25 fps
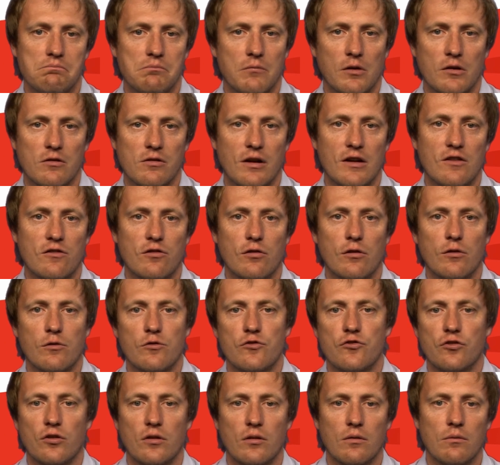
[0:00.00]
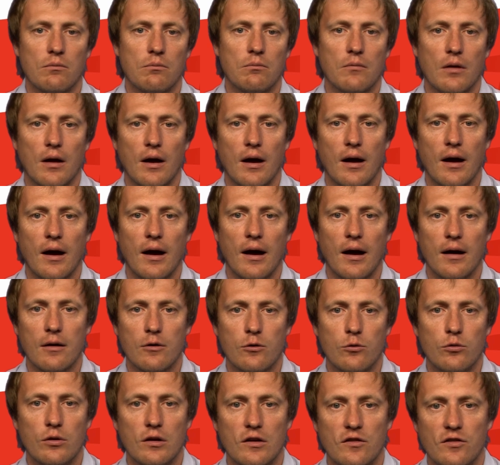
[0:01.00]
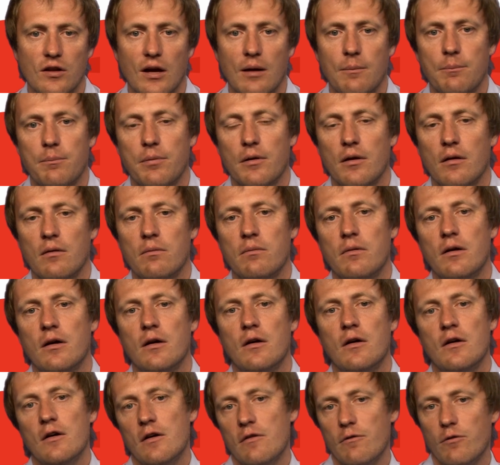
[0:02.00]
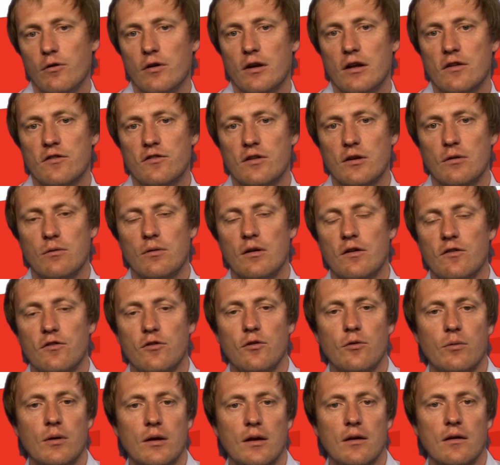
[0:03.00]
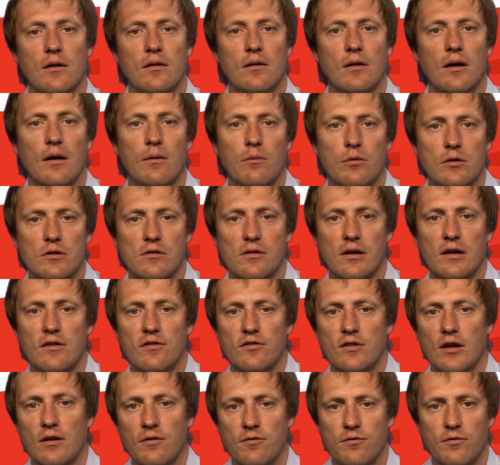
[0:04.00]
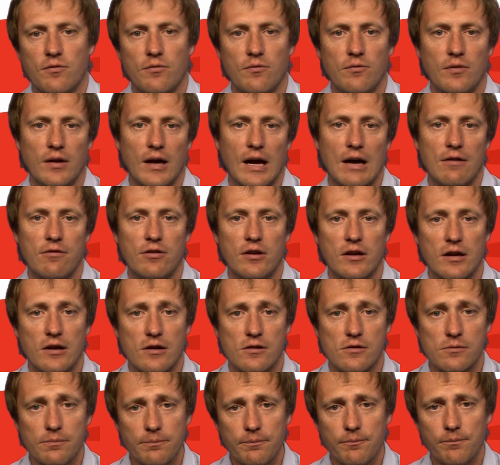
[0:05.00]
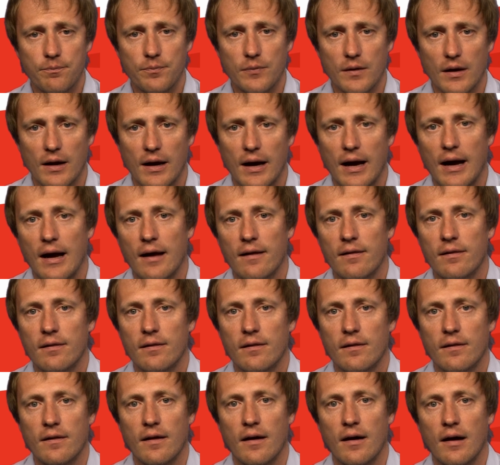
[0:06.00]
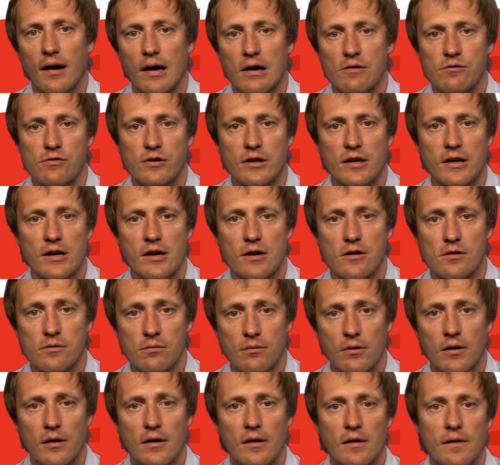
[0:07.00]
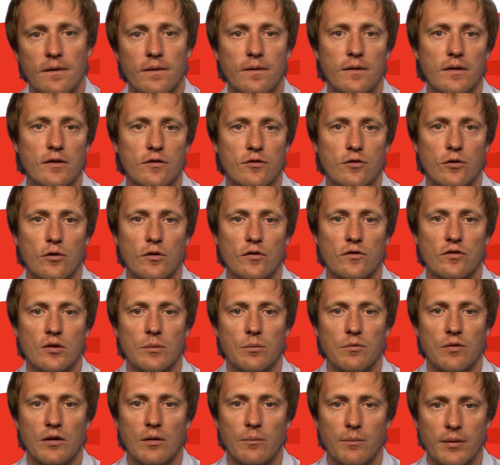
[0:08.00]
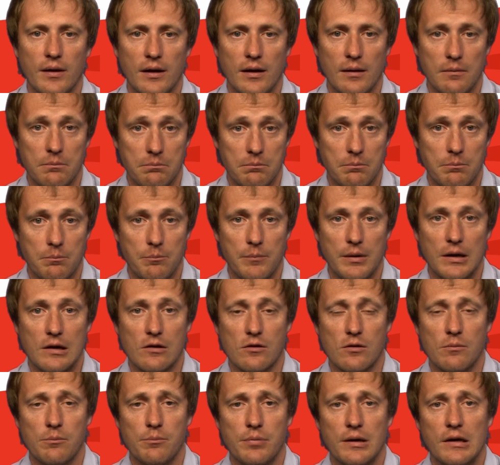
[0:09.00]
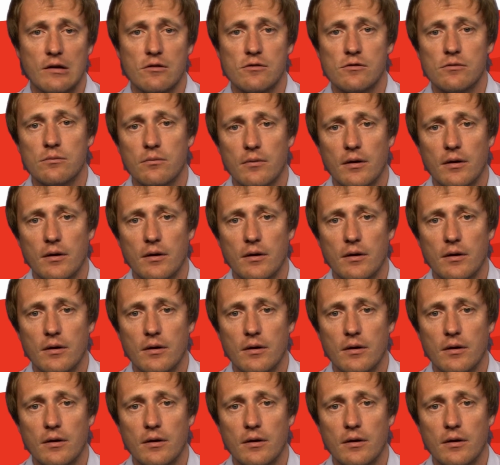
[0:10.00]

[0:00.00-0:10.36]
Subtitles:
a great solution, a good example what Estonia is doing, what great stuff we have here, and every year this concept will be bigger and bigger.